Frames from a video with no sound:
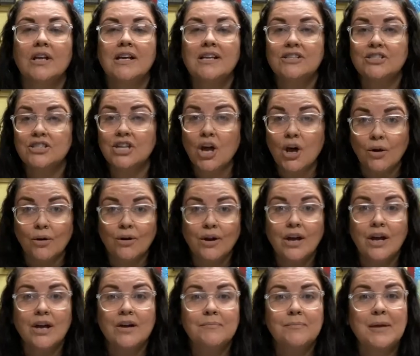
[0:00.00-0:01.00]
So
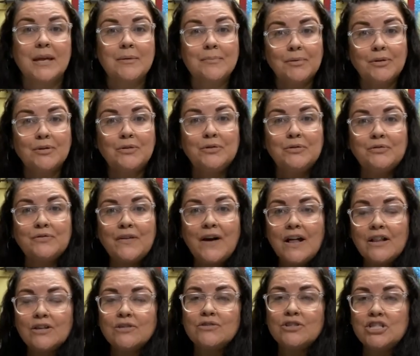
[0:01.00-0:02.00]
people who
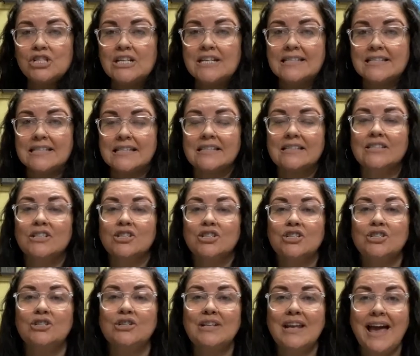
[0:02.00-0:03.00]
follow Jesus
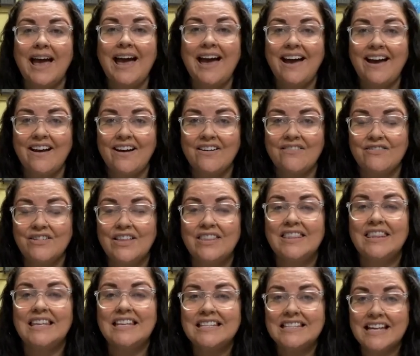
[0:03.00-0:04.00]
should have
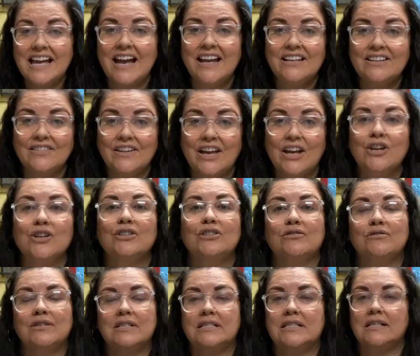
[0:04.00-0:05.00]
these kind of
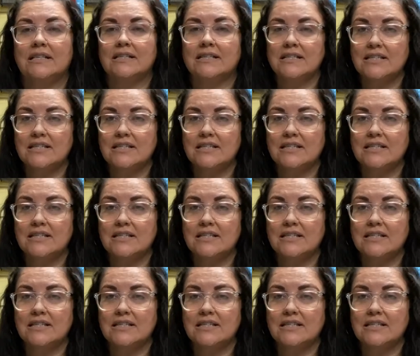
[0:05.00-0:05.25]
characteristics.